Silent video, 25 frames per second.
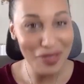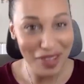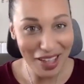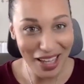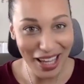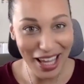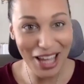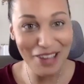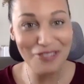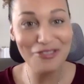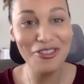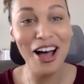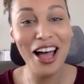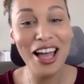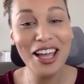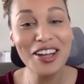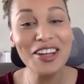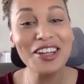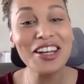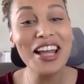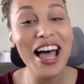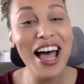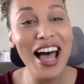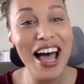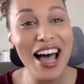If I
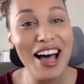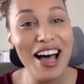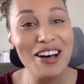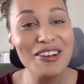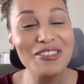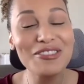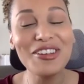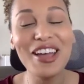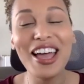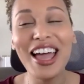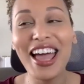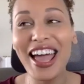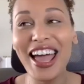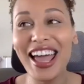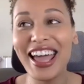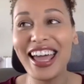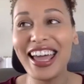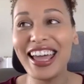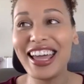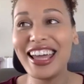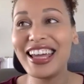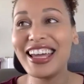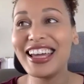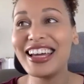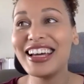could have
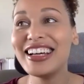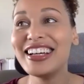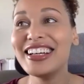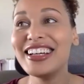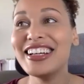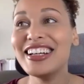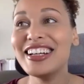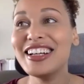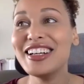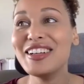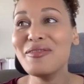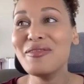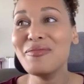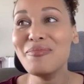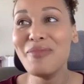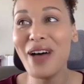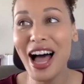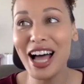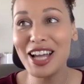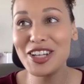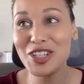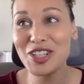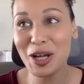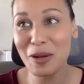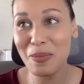a
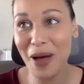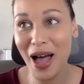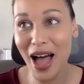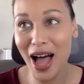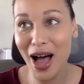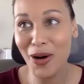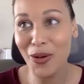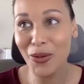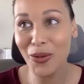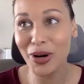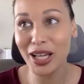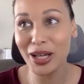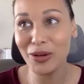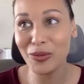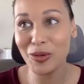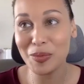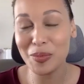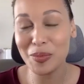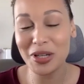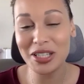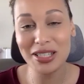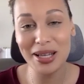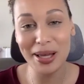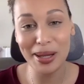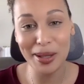magic power, it would
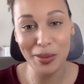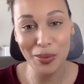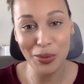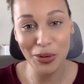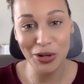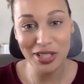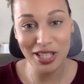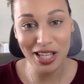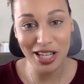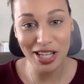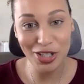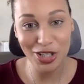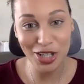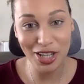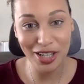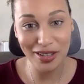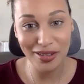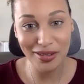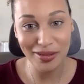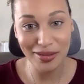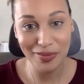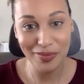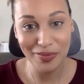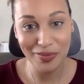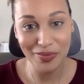be teleportation